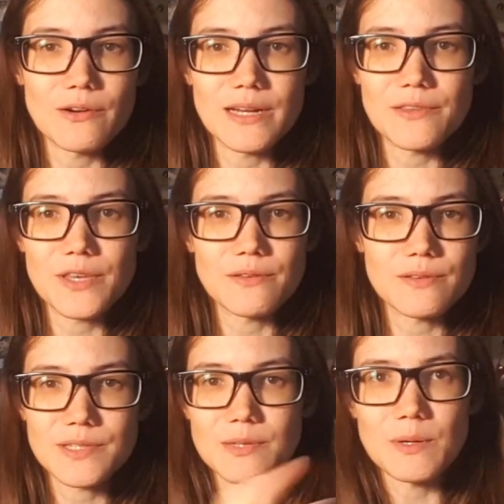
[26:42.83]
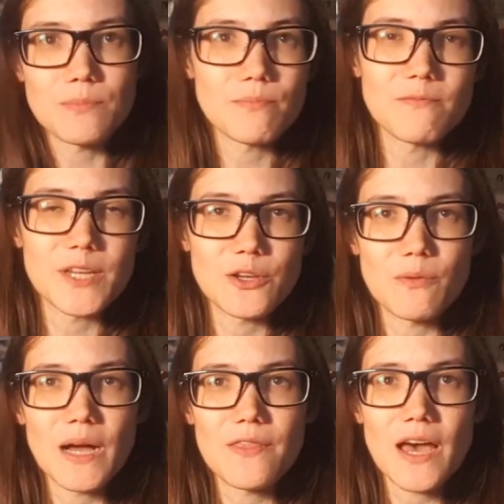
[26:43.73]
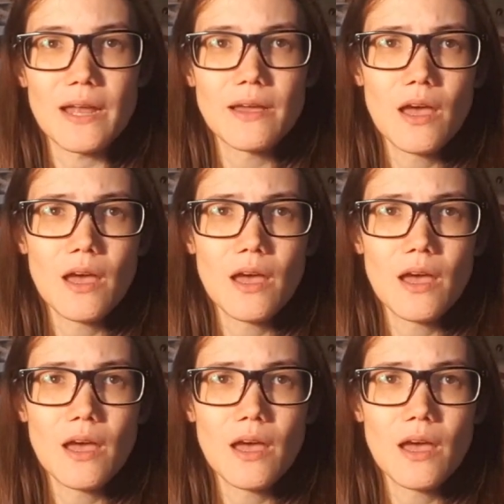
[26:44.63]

anything, you can see my video about that.